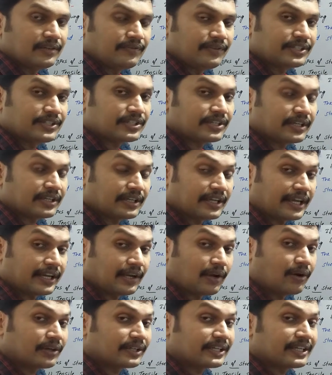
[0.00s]
which
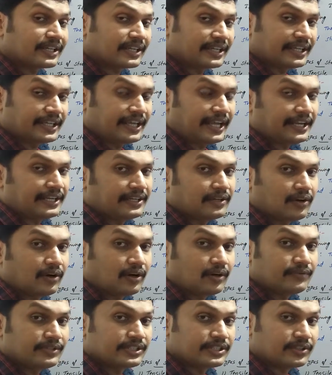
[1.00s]
cannot regain
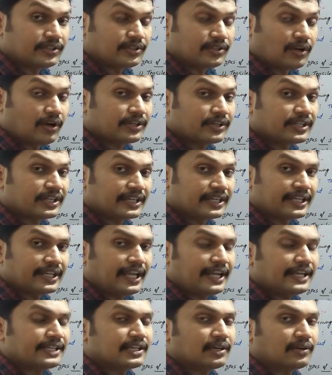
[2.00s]
or which do not
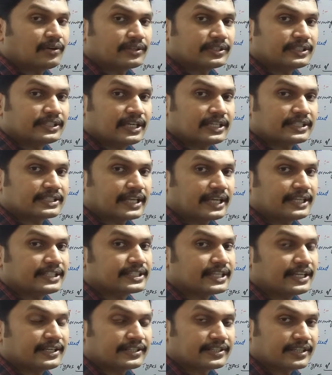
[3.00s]
regain the original
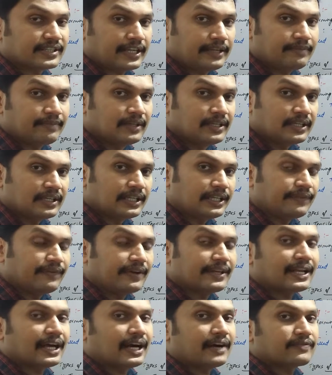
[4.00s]
size and shape
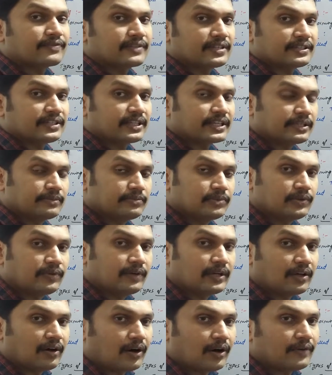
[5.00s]
even after the
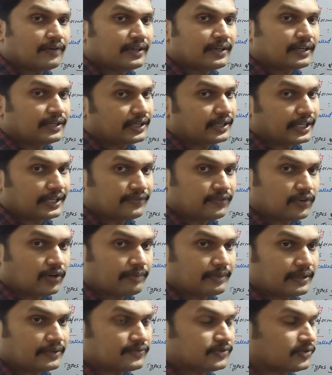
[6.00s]
removal of
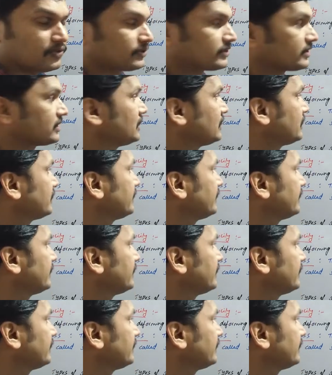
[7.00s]
deforming force.